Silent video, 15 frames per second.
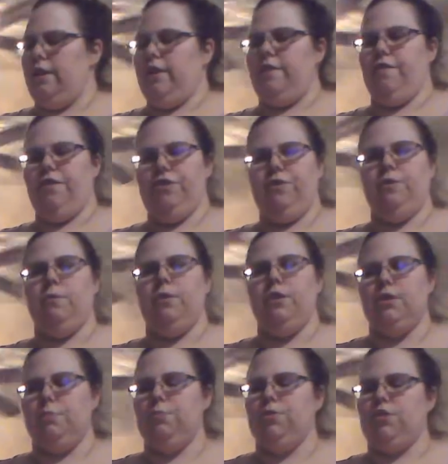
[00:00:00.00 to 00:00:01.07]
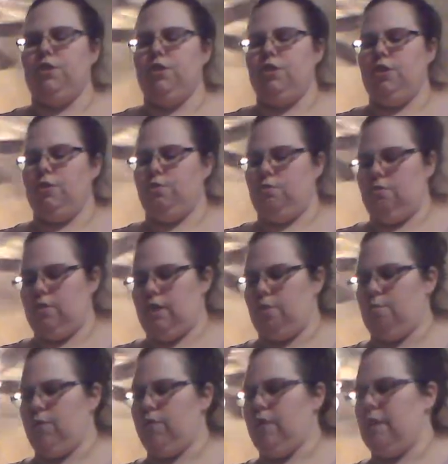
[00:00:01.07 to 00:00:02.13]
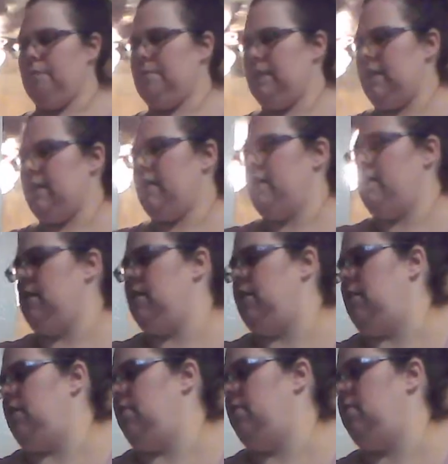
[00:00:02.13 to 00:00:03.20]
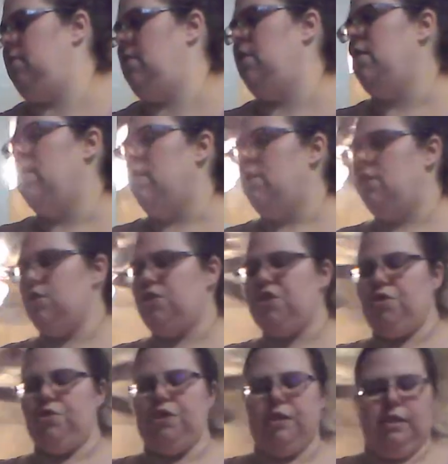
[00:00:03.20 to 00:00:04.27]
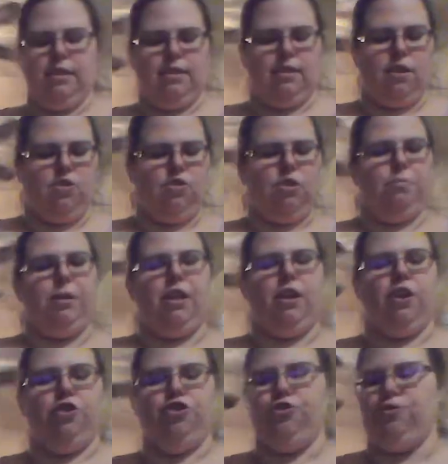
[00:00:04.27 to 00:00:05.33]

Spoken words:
if you're doing what you're supposed to do, that 1 gram is not going to kill you. So this is going to be our